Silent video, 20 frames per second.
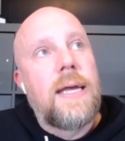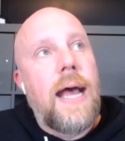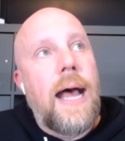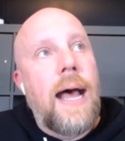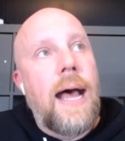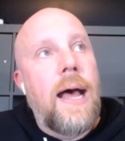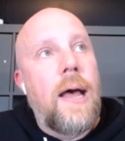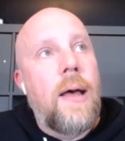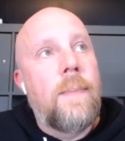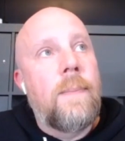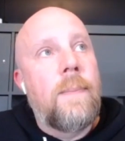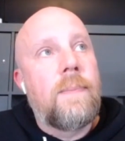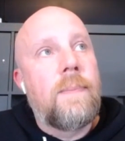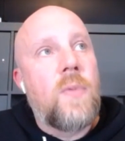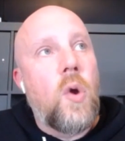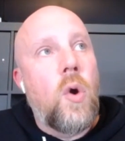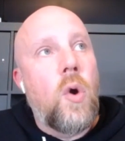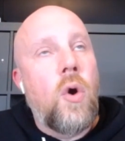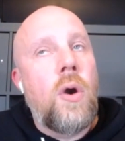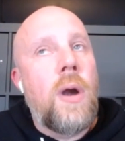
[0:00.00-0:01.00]

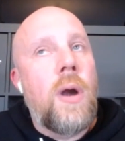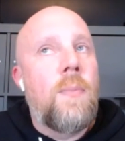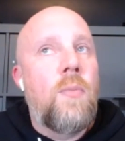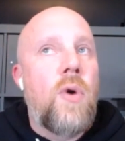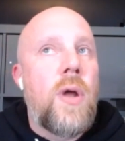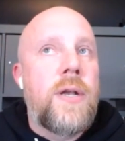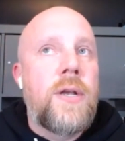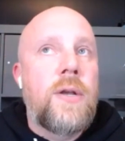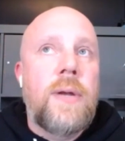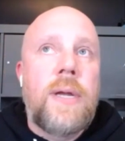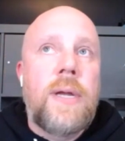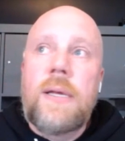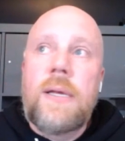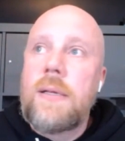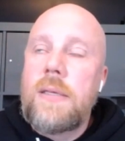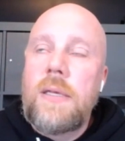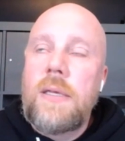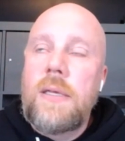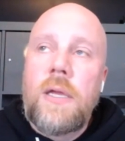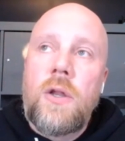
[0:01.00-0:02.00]
Or I'm wondering,
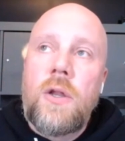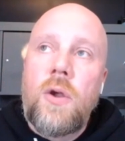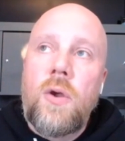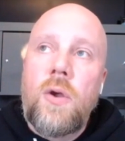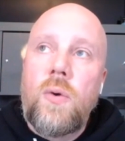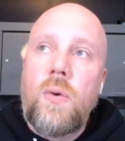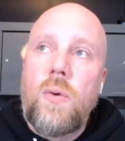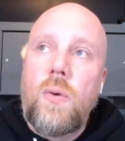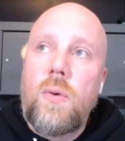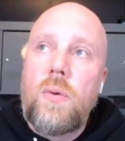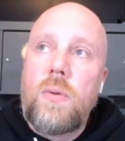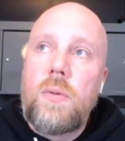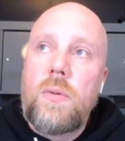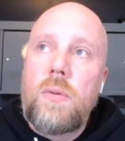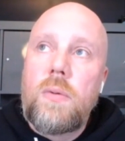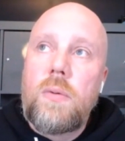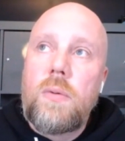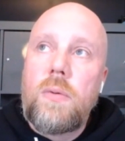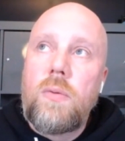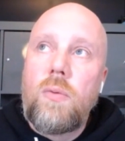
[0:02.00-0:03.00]

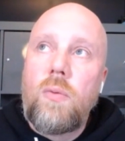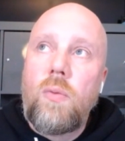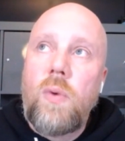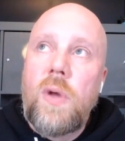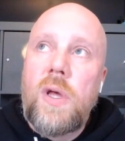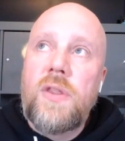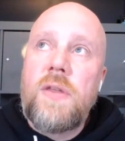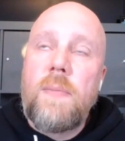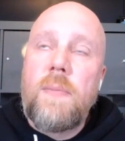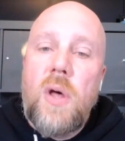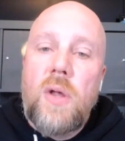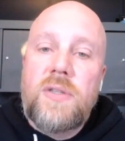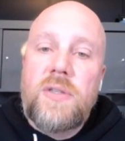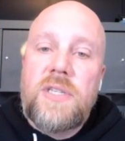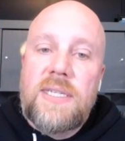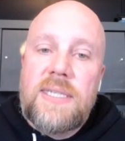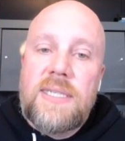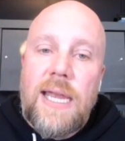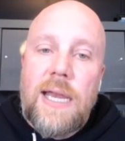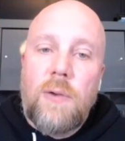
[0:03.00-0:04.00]
will the
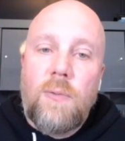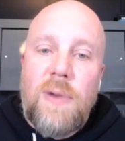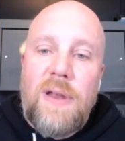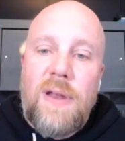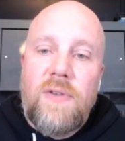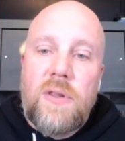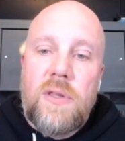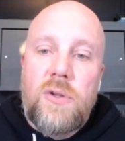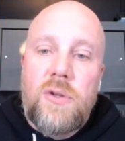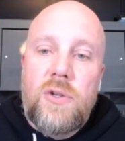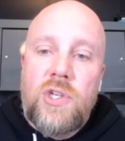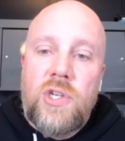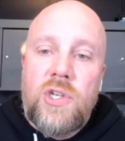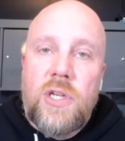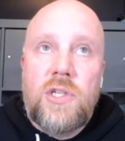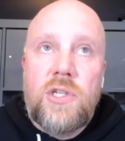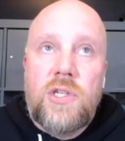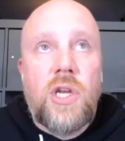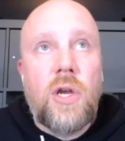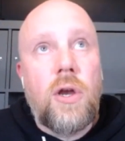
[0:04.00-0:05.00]
multi-site
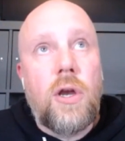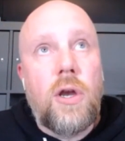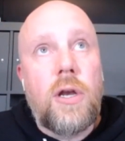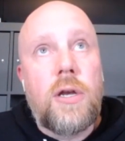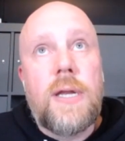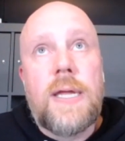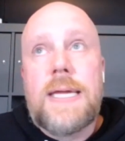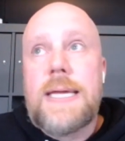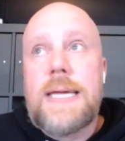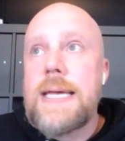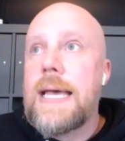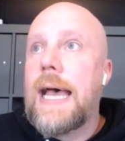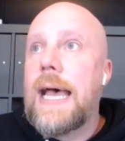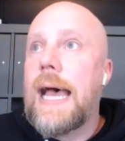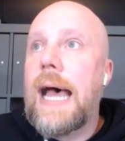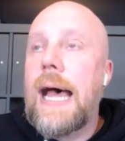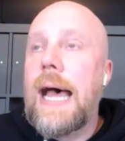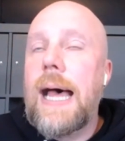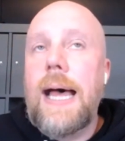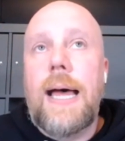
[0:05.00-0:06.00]
revolution turn,
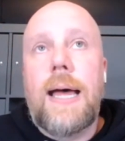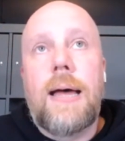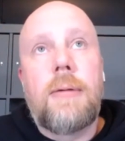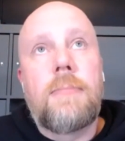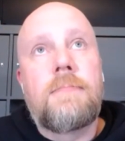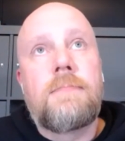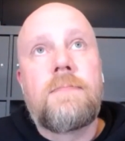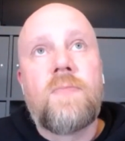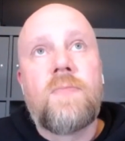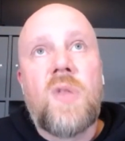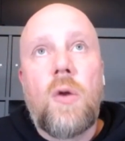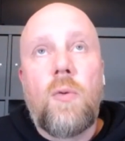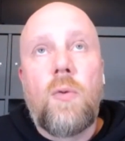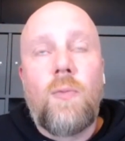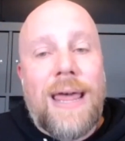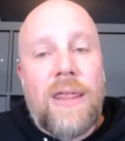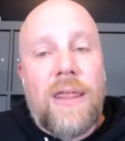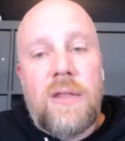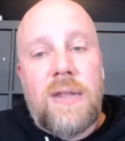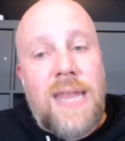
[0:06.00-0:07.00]

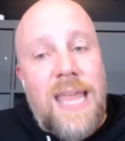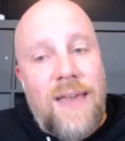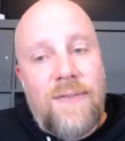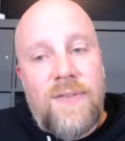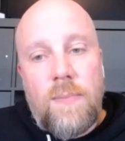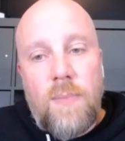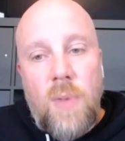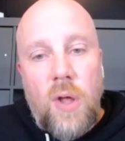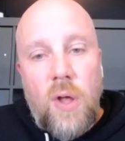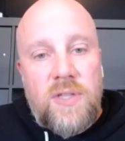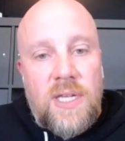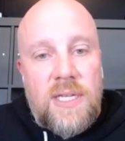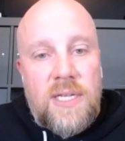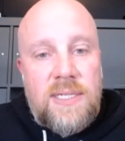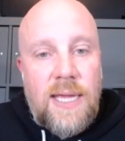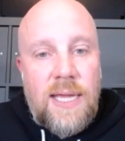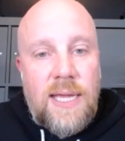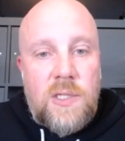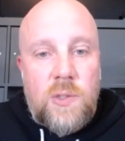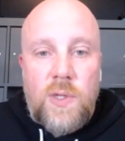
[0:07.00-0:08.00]
rather than having
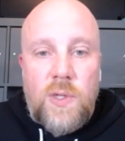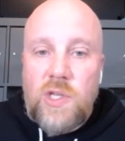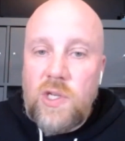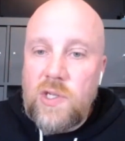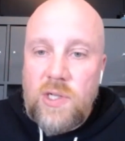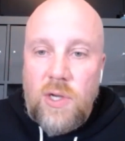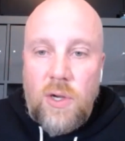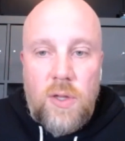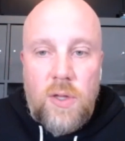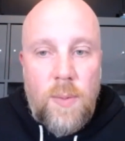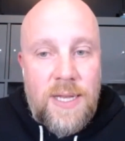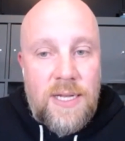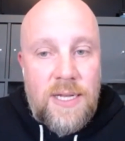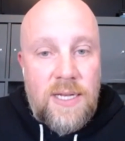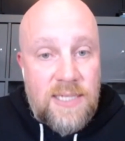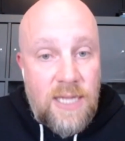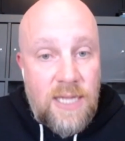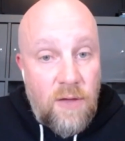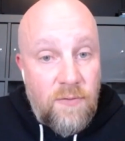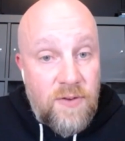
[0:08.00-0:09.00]
multi-sites, we just turn them into
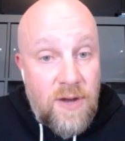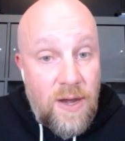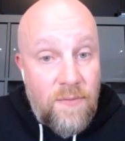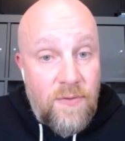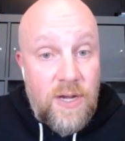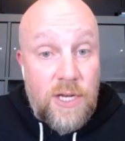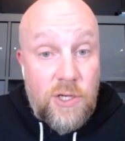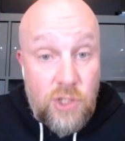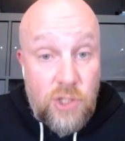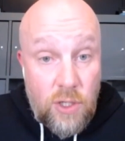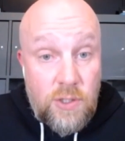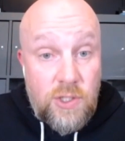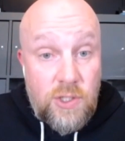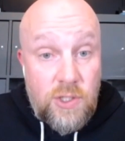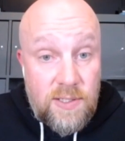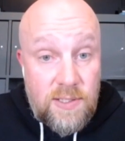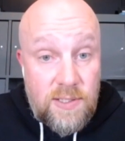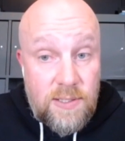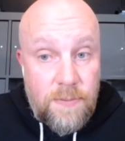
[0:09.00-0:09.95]
self-governing churches?